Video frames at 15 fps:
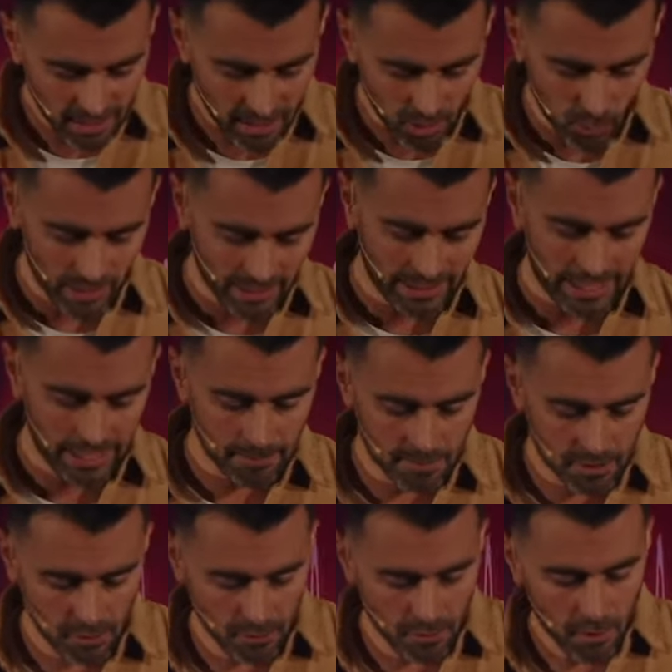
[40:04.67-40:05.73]
uh, when it came
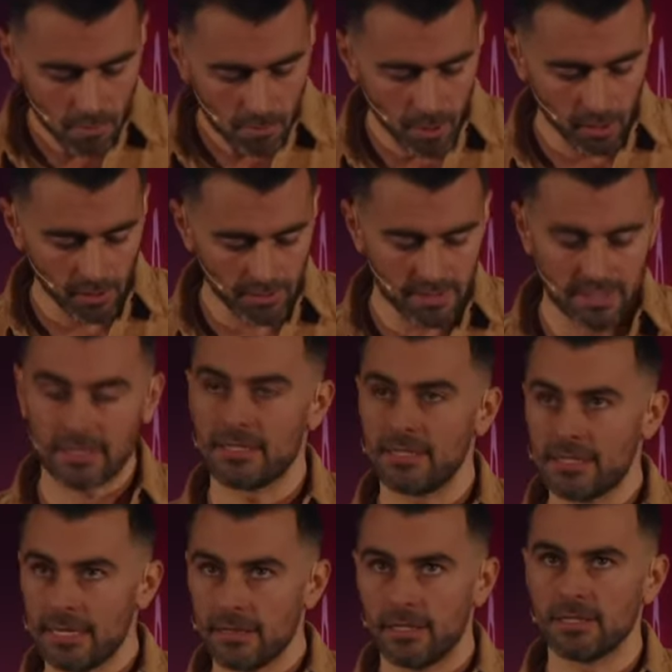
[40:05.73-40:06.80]
to politics. He
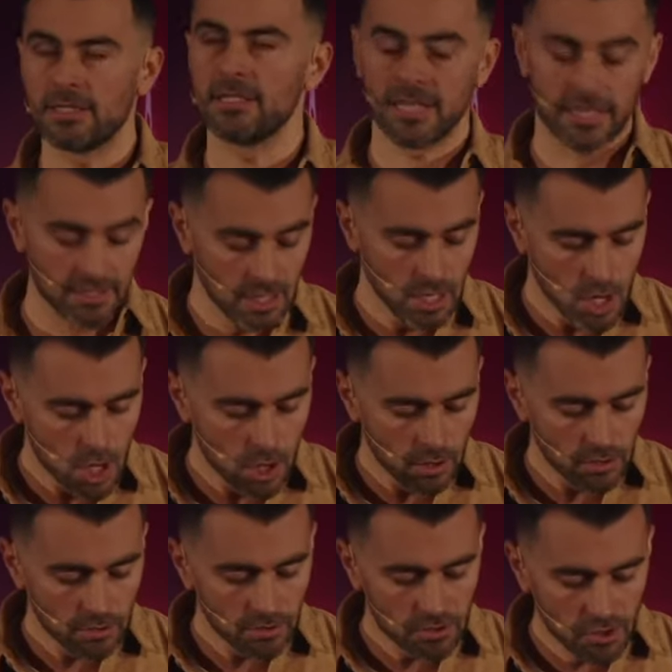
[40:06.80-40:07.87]
said this He says,
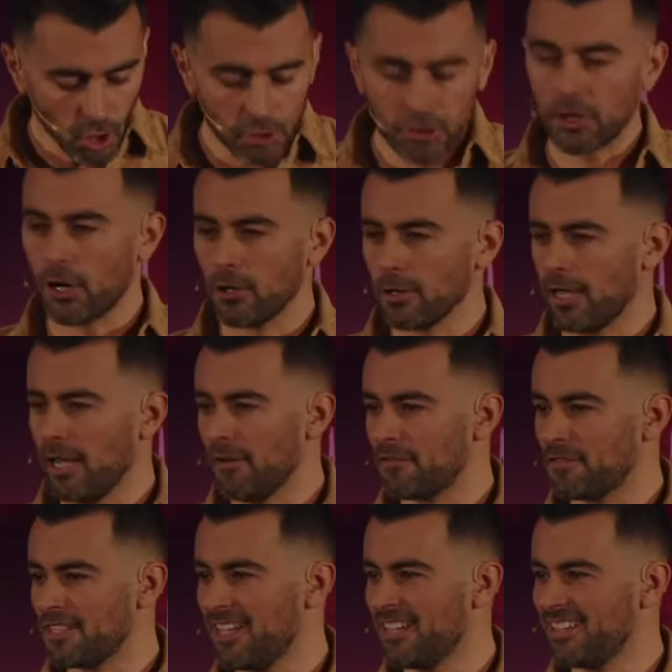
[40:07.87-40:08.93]
Don't go
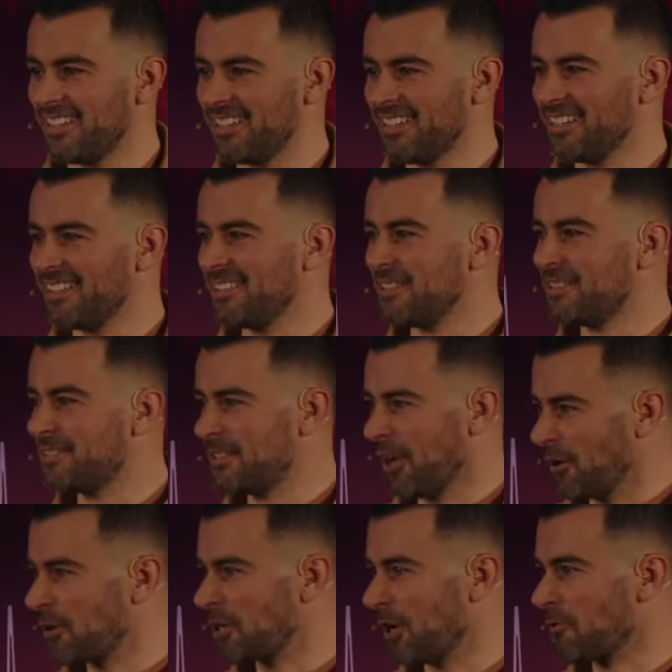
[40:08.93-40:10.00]
left,
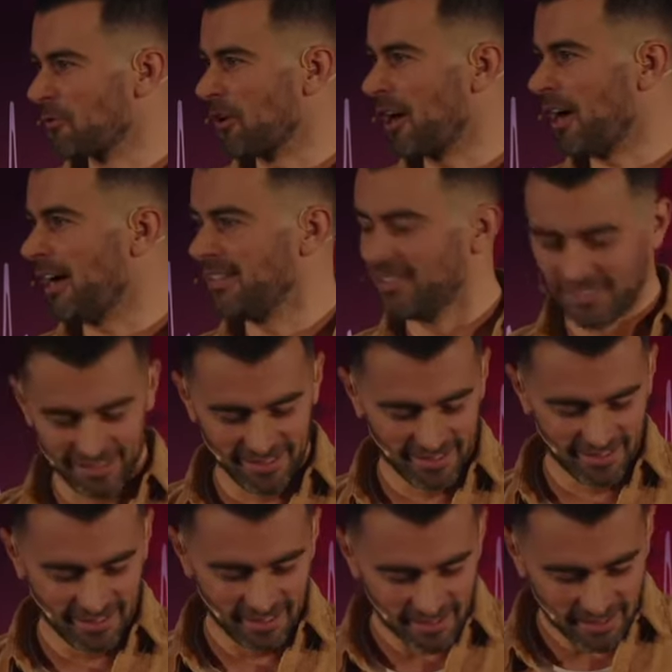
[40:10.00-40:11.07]
don't go right,
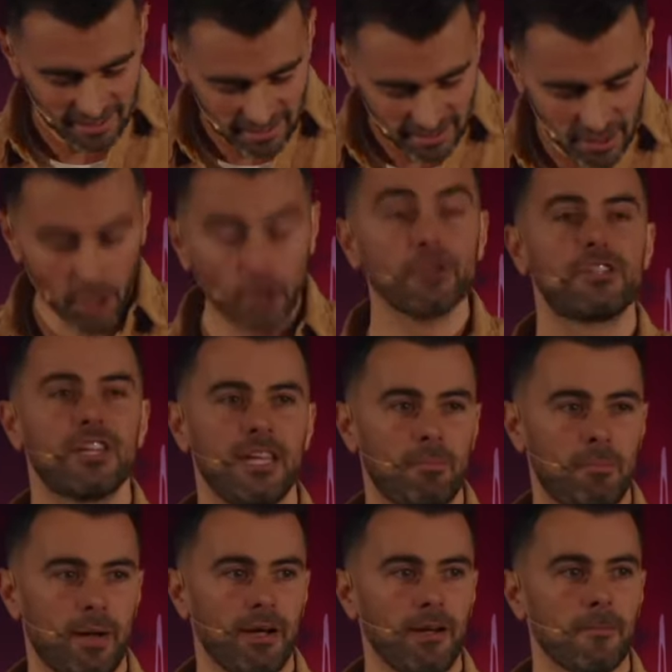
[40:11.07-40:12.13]
go
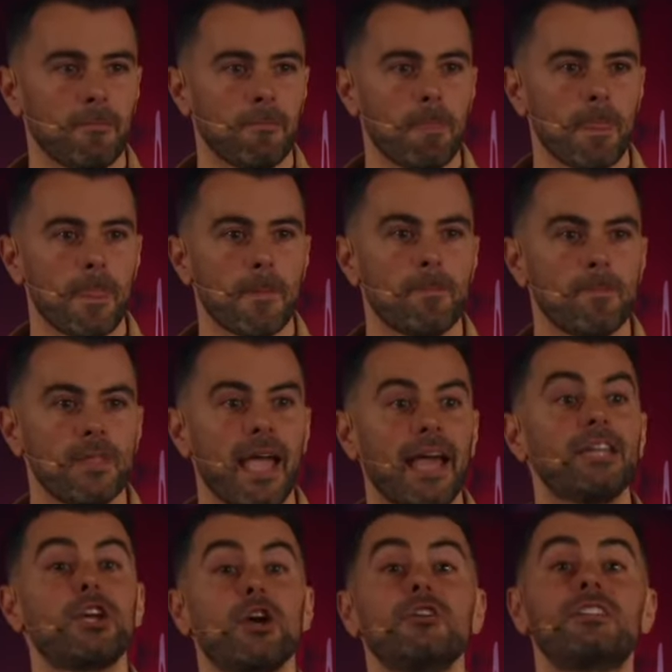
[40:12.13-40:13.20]
deeper,
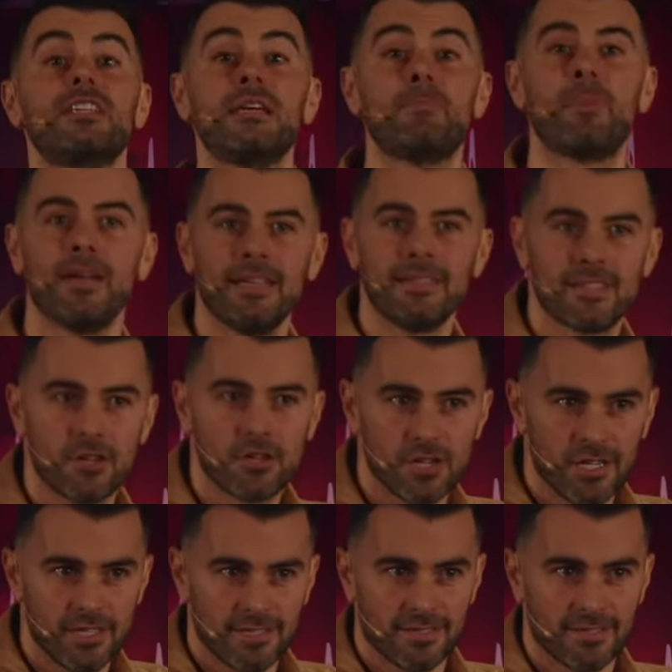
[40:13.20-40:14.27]
and go deeper into
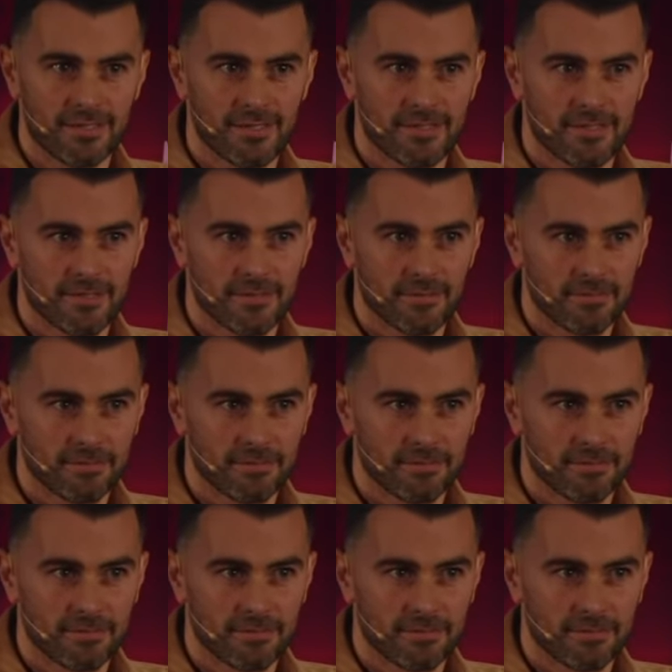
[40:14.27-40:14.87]
Jesus.